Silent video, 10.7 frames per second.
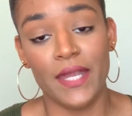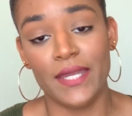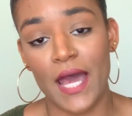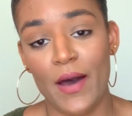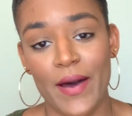
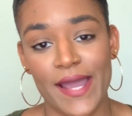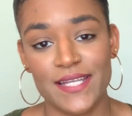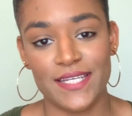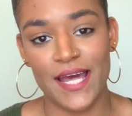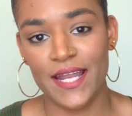Now I
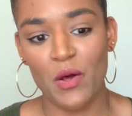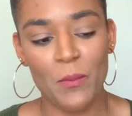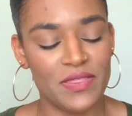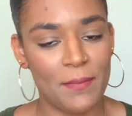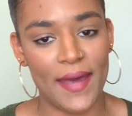did not
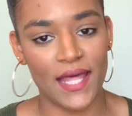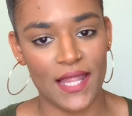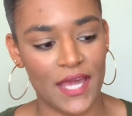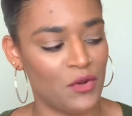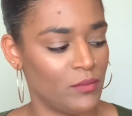open the bag
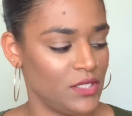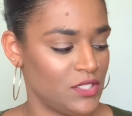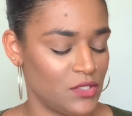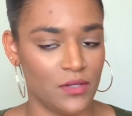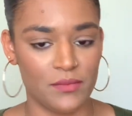like I normally
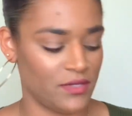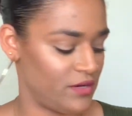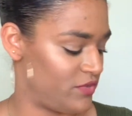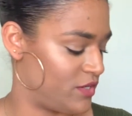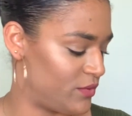do. I'm
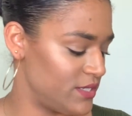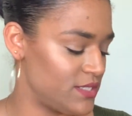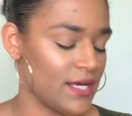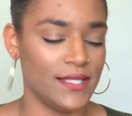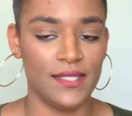sorry for the noise.
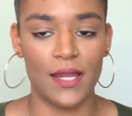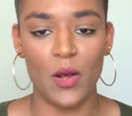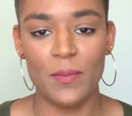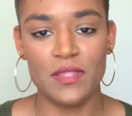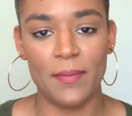I did not
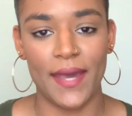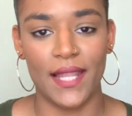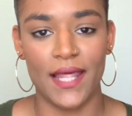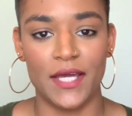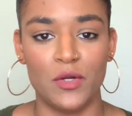open the bag
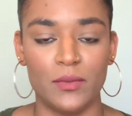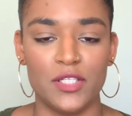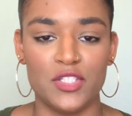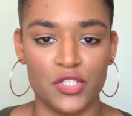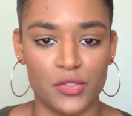like I
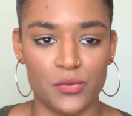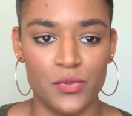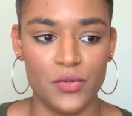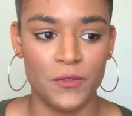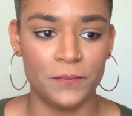normally do
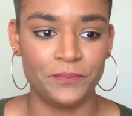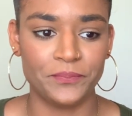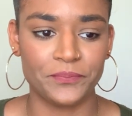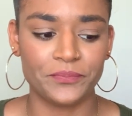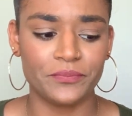
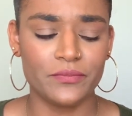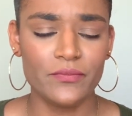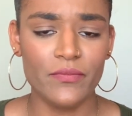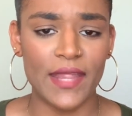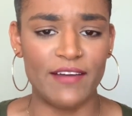
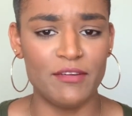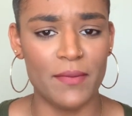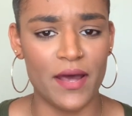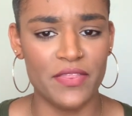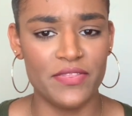every
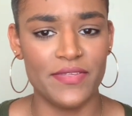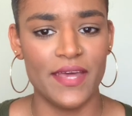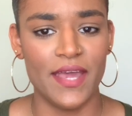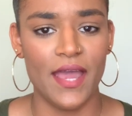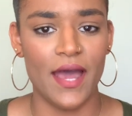month
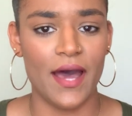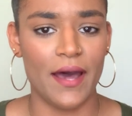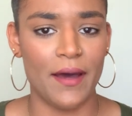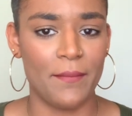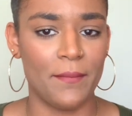
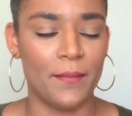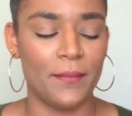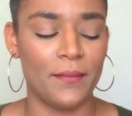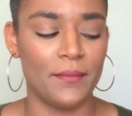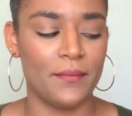
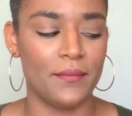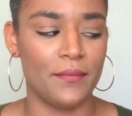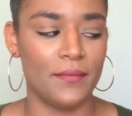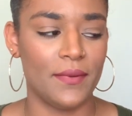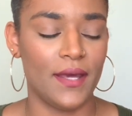
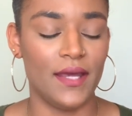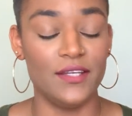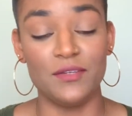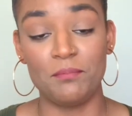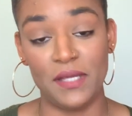
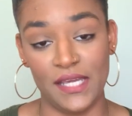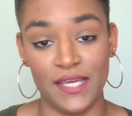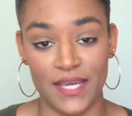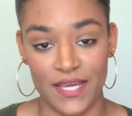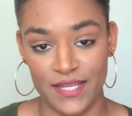and
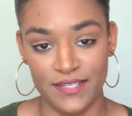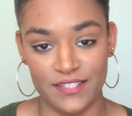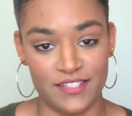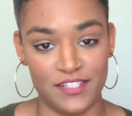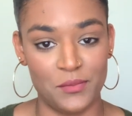peek in
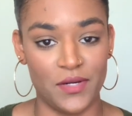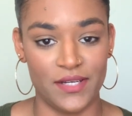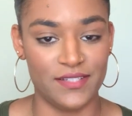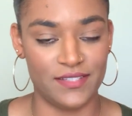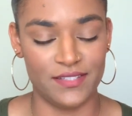to see what
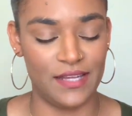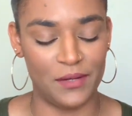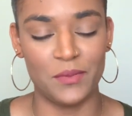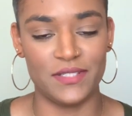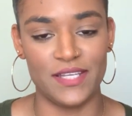is
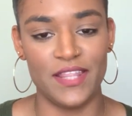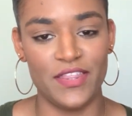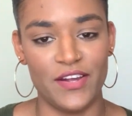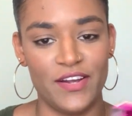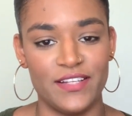what's
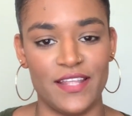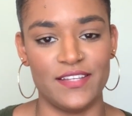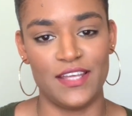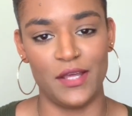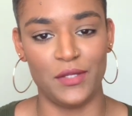in there and
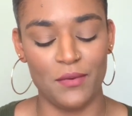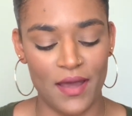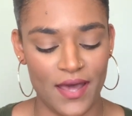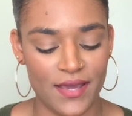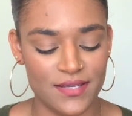then tell you
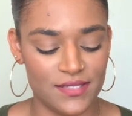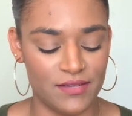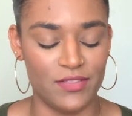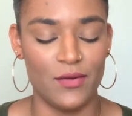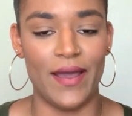guys.
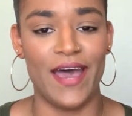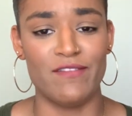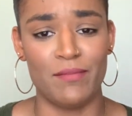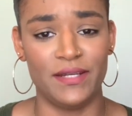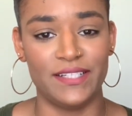Even though I
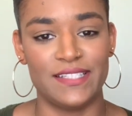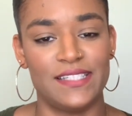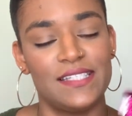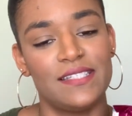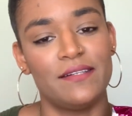haven't been
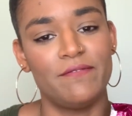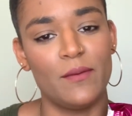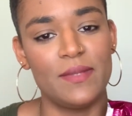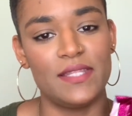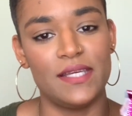consistent
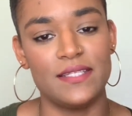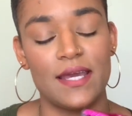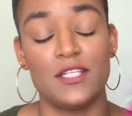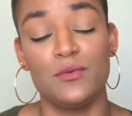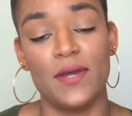filming these,
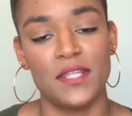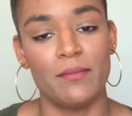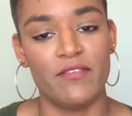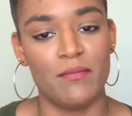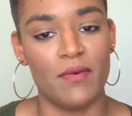I do get
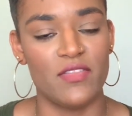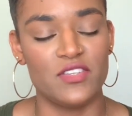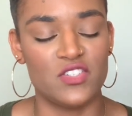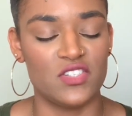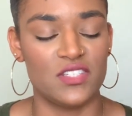them every month.
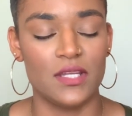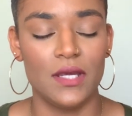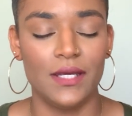It's just